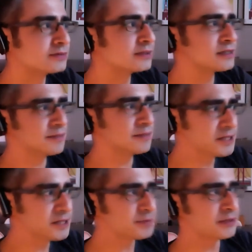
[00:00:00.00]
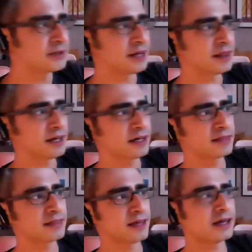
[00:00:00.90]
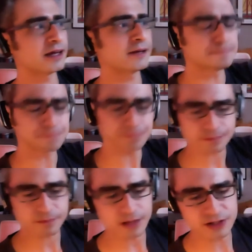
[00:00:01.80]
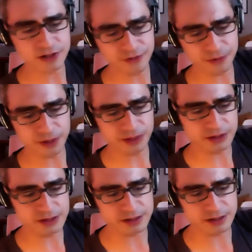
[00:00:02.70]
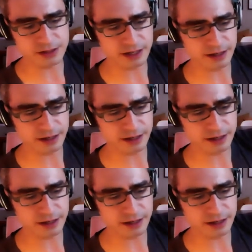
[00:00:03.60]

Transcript: assembly is pretty cool. I think so for one, there's